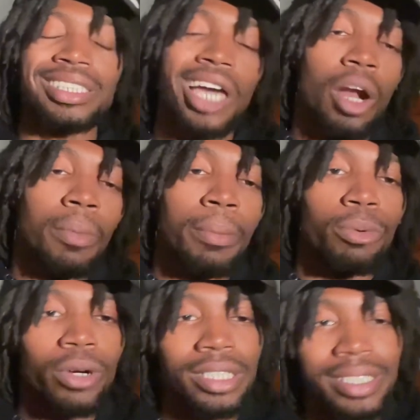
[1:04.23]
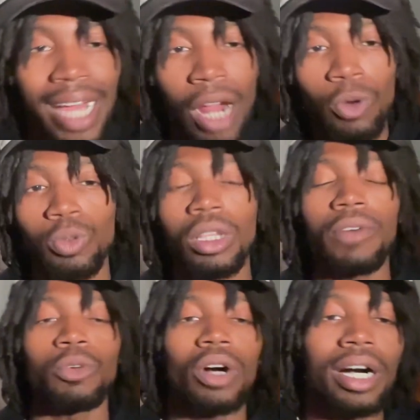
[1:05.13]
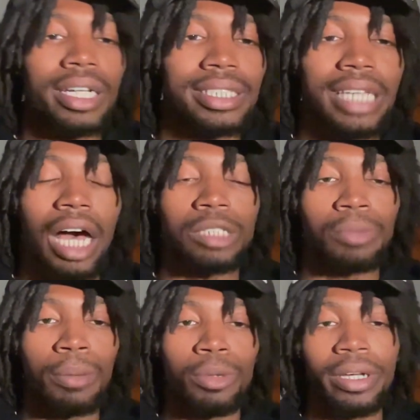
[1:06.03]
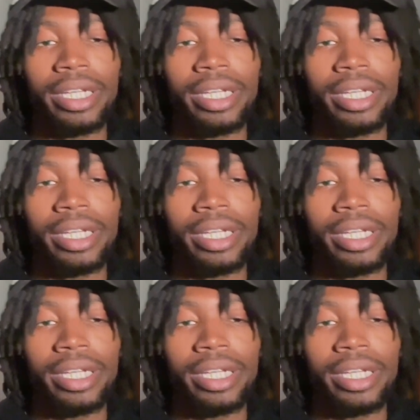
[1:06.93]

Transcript: Shout out my boy Daryl, love you 100 times, my boy,